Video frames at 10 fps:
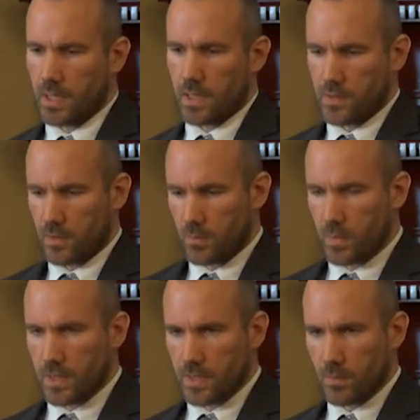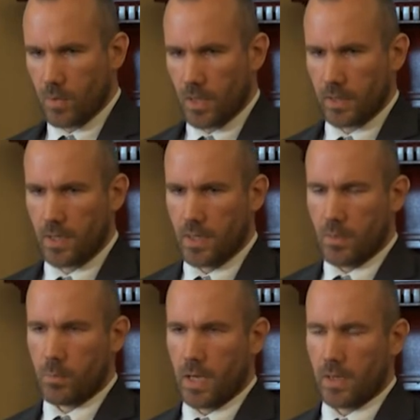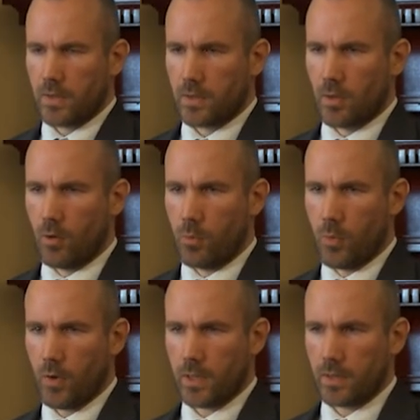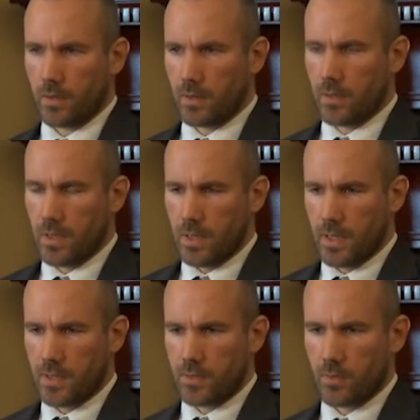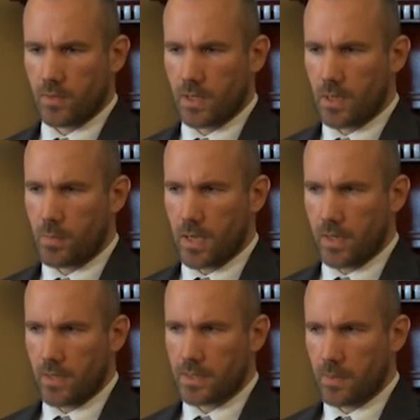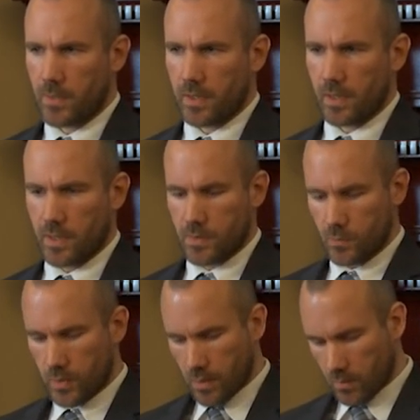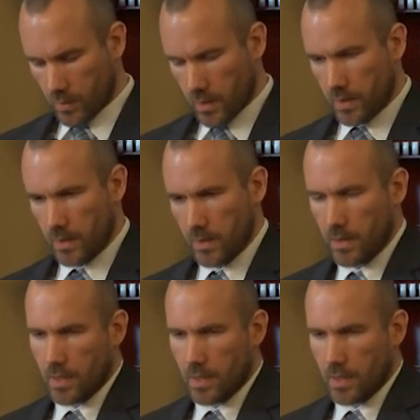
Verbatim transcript: Yes, it can be symbolic, but the whole point is to think about it as something that is real and